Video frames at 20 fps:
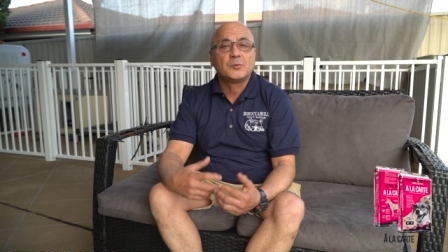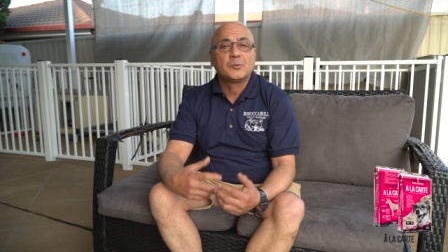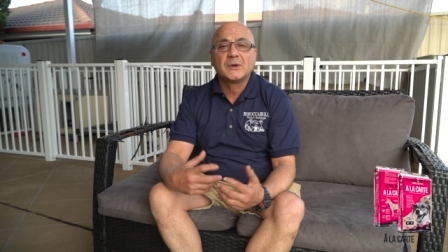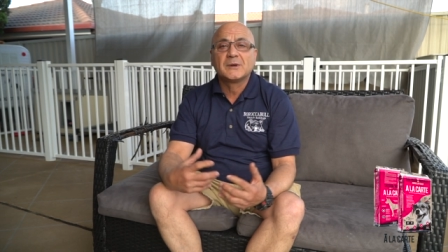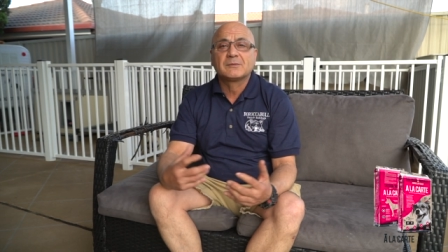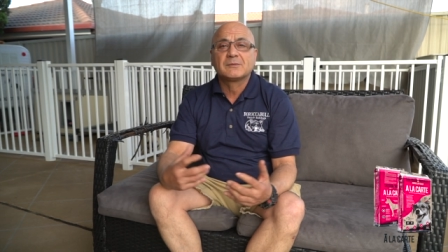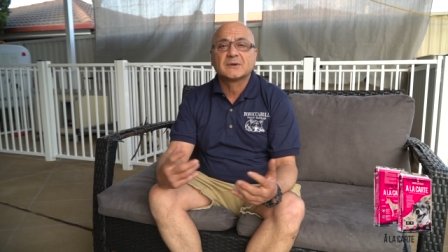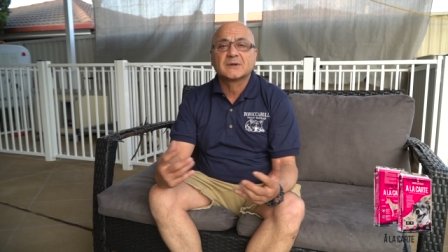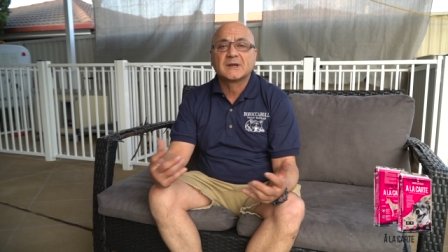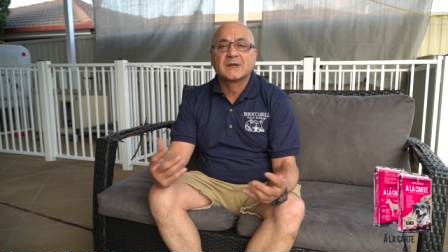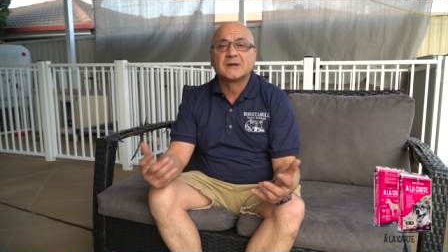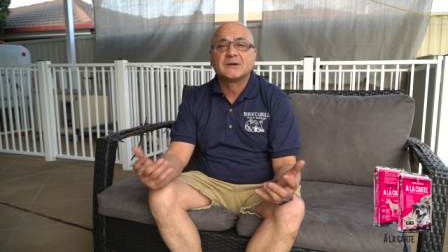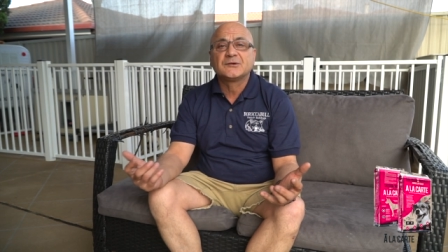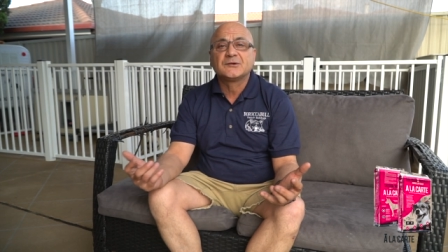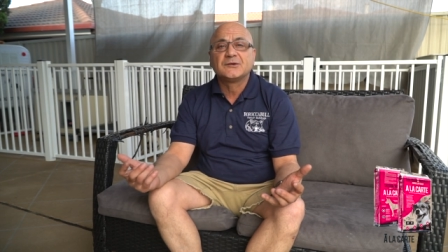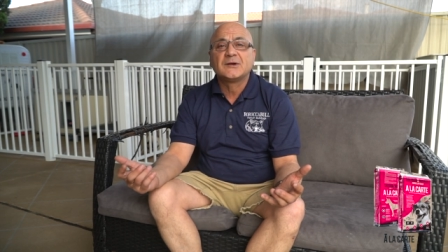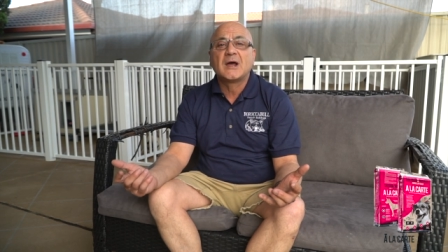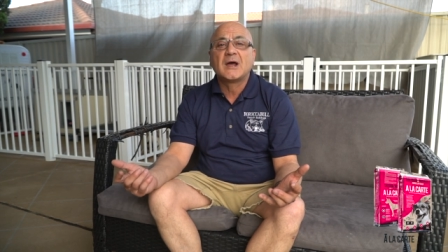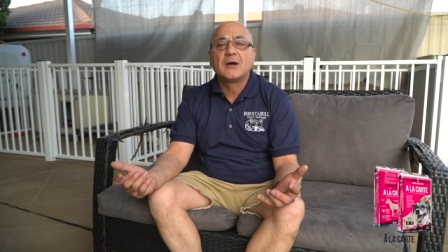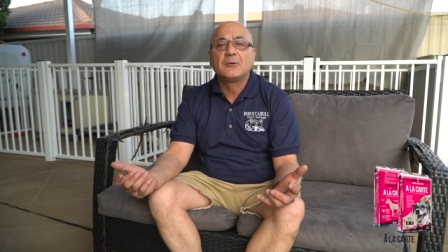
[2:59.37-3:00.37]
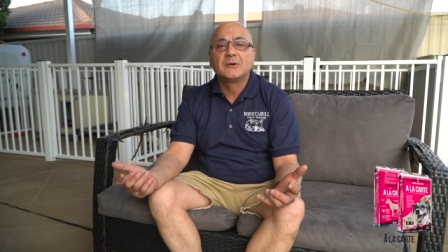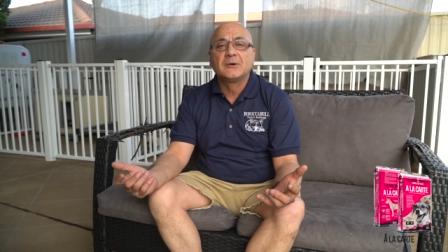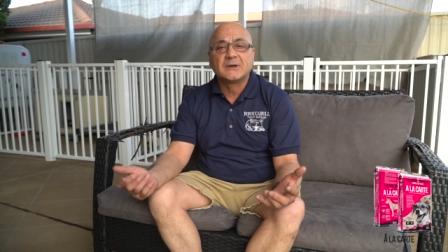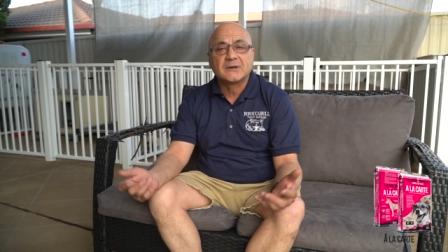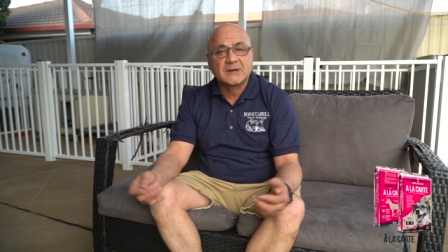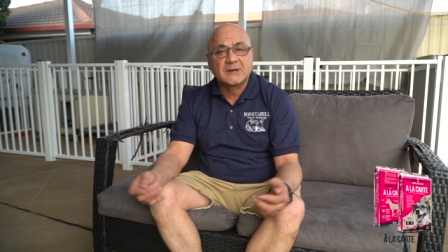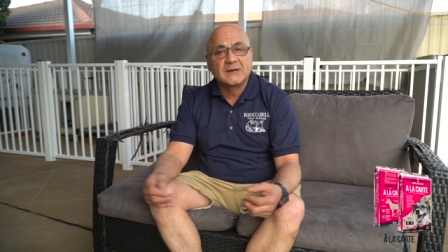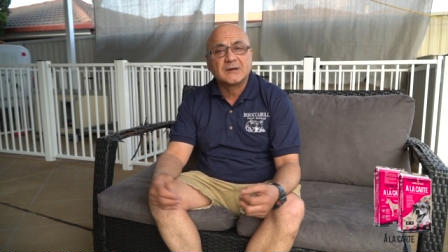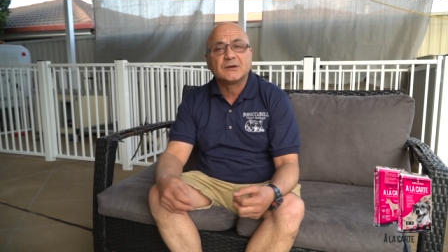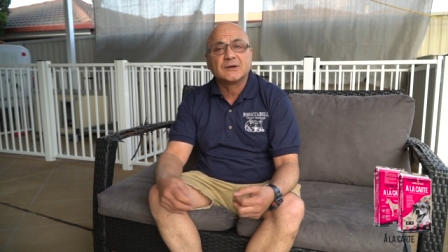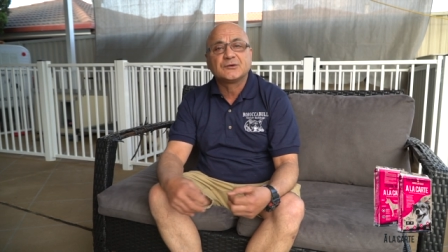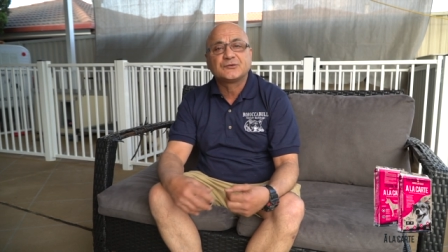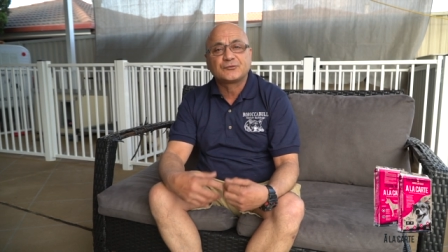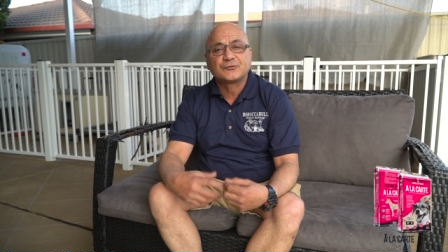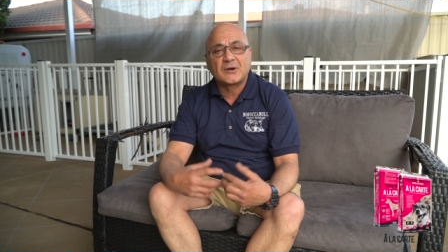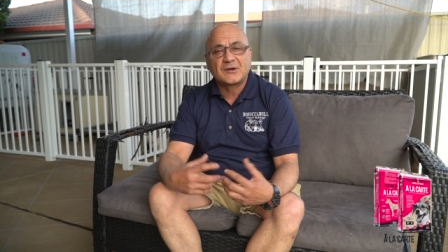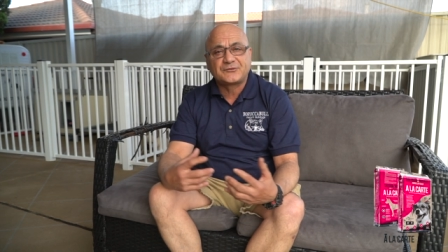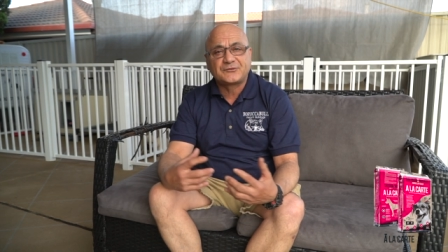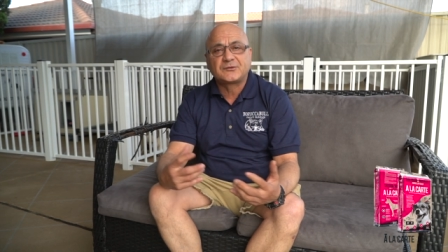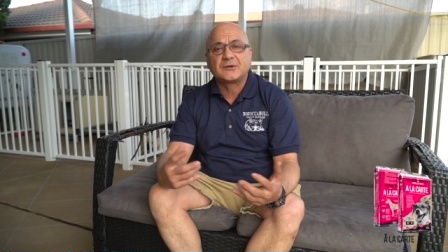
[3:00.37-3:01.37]
people are getting to know it and getting to
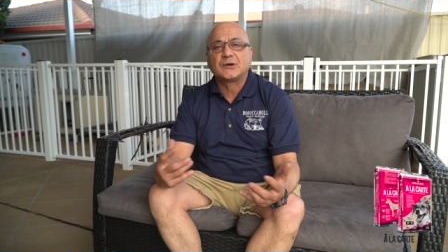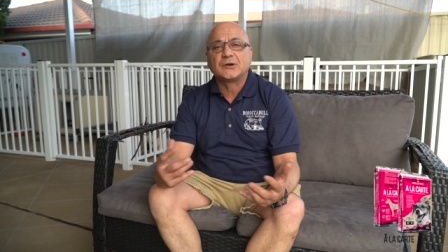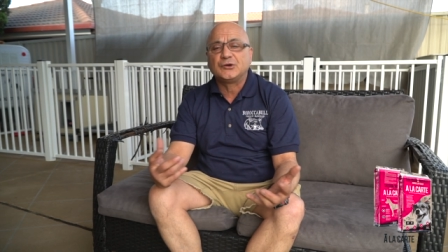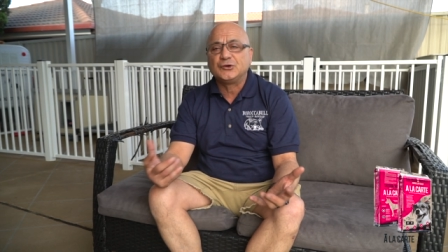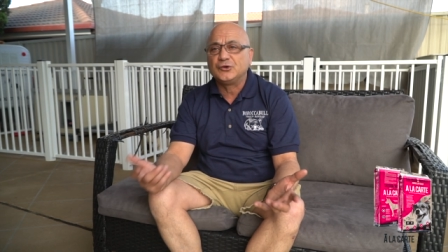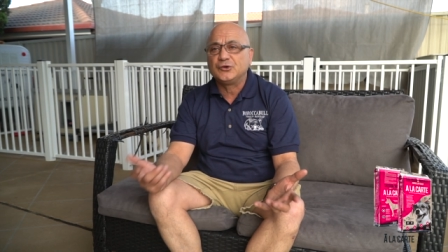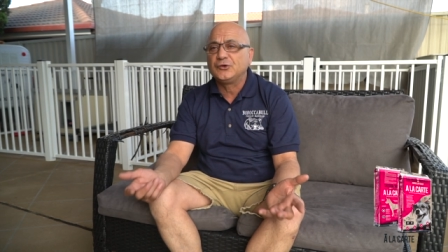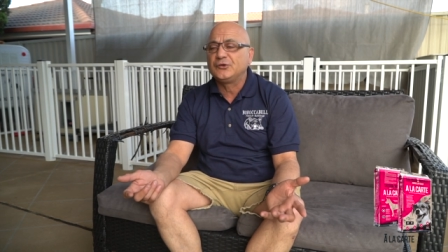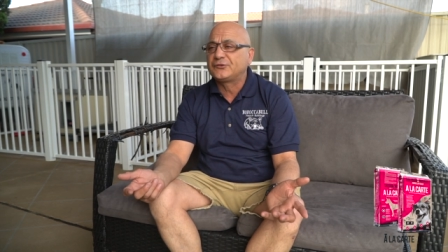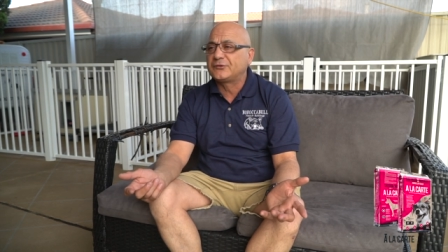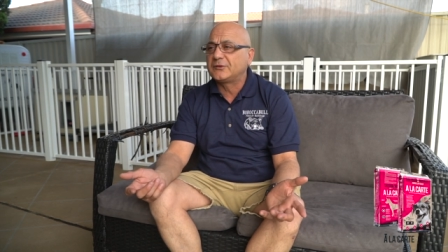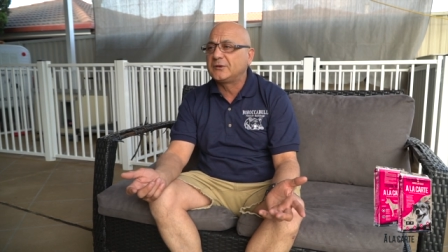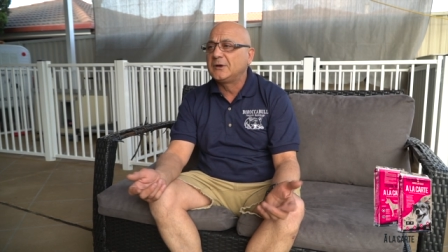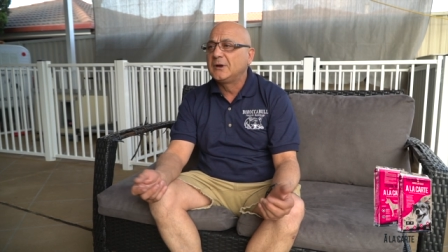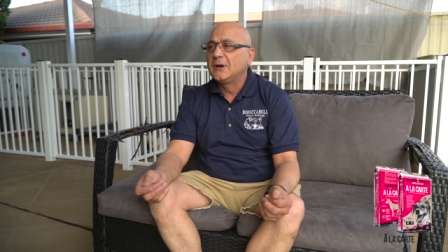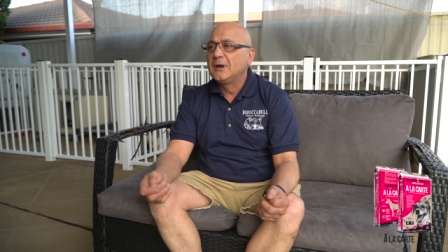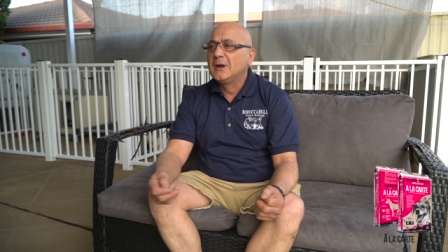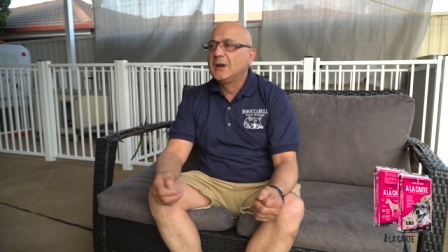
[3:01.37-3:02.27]
trust it and use it